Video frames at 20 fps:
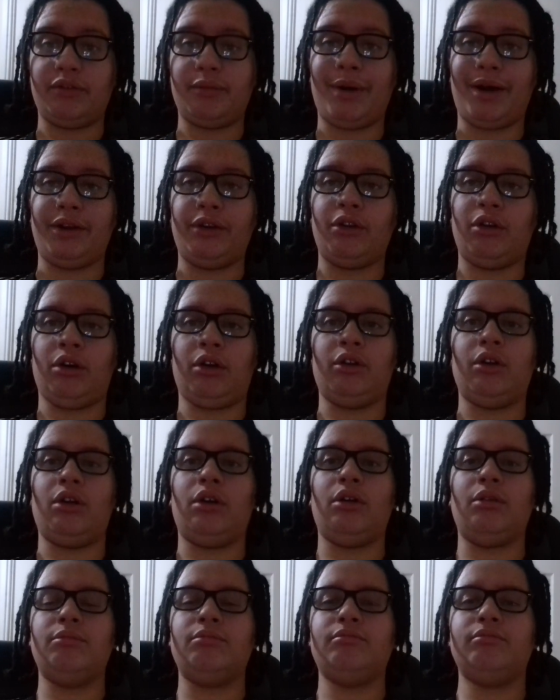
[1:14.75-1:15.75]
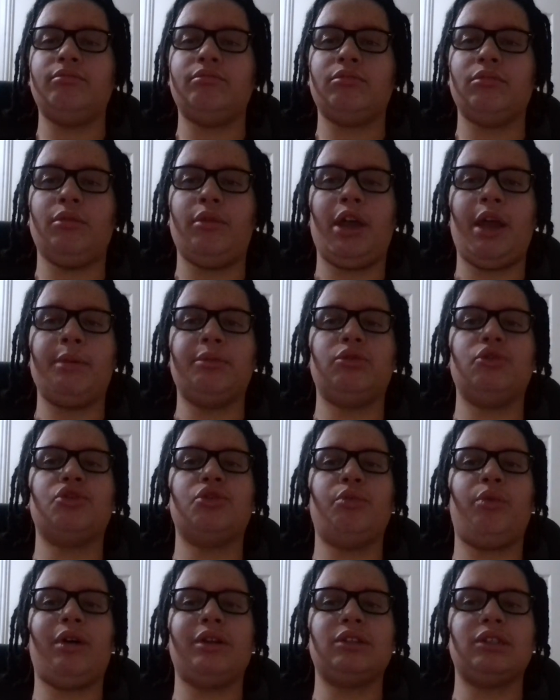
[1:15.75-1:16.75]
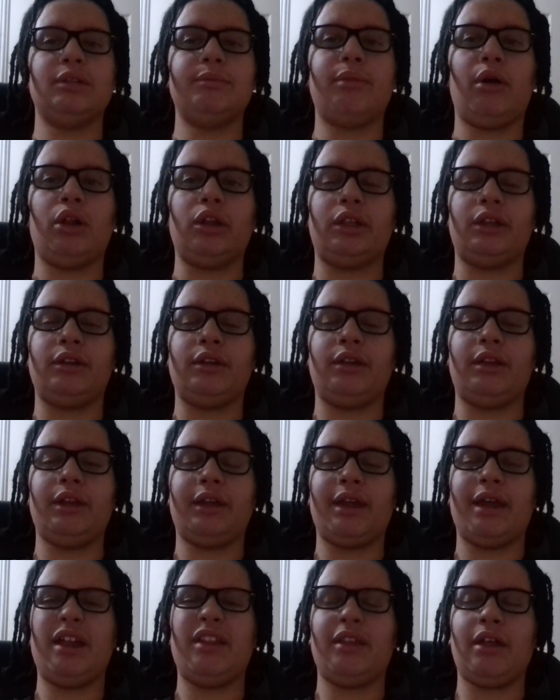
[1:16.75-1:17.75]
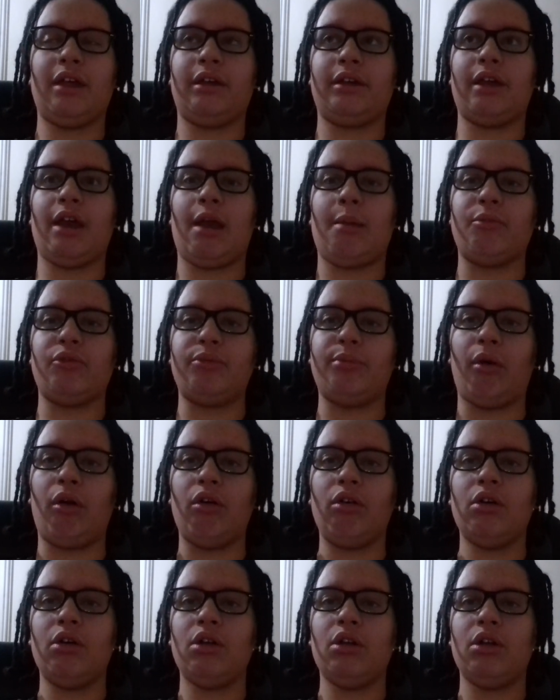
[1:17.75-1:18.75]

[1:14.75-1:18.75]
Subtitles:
depending on Ipswich and Wednesday Bolton to get their games, but